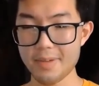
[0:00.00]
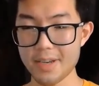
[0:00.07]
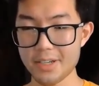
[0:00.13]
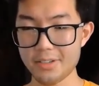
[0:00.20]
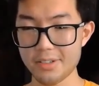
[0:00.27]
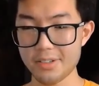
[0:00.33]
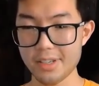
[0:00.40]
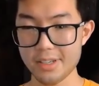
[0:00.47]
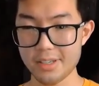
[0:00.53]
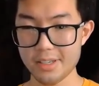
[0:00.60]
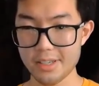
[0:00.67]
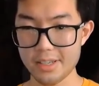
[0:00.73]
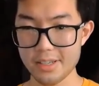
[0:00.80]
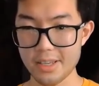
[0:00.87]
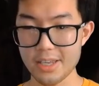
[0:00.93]
especially
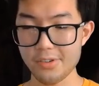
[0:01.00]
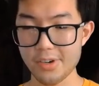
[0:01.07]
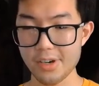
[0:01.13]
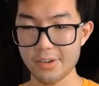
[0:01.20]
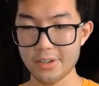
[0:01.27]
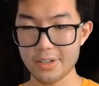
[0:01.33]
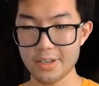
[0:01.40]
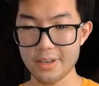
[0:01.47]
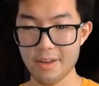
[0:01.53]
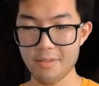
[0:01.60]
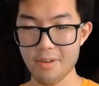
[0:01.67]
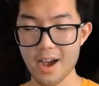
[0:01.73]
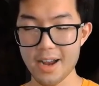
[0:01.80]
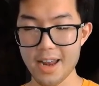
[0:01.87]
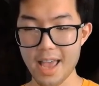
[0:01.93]
since Israel and
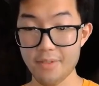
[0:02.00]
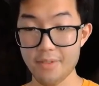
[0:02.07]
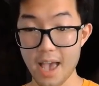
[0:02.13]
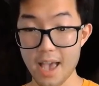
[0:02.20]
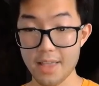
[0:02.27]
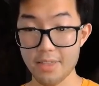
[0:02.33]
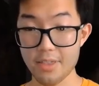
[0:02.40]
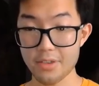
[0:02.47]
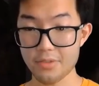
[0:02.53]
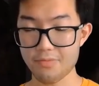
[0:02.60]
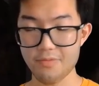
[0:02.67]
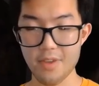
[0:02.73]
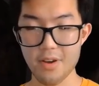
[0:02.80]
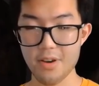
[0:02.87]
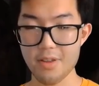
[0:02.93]
Iran have had this
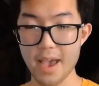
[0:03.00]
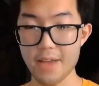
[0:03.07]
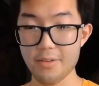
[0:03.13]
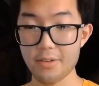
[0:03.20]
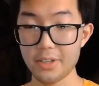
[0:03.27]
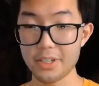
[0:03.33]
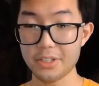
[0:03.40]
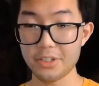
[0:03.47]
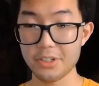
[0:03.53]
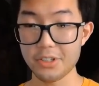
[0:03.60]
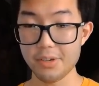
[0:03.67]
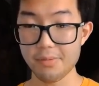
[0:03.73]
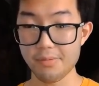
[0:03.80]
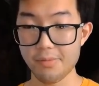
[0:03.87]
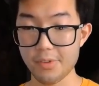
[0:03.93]
very bad
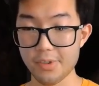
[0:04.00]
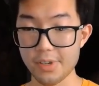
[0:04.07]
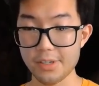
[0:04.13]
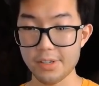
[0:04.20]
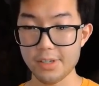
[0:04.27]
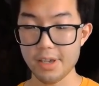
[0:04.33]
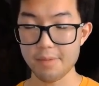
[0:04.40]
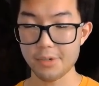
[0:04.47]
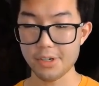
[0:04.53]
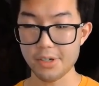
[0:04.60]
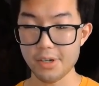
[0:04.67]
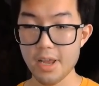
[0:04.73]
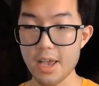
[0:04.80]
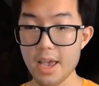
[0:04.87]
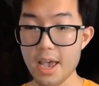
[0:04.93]
relationship from the inception.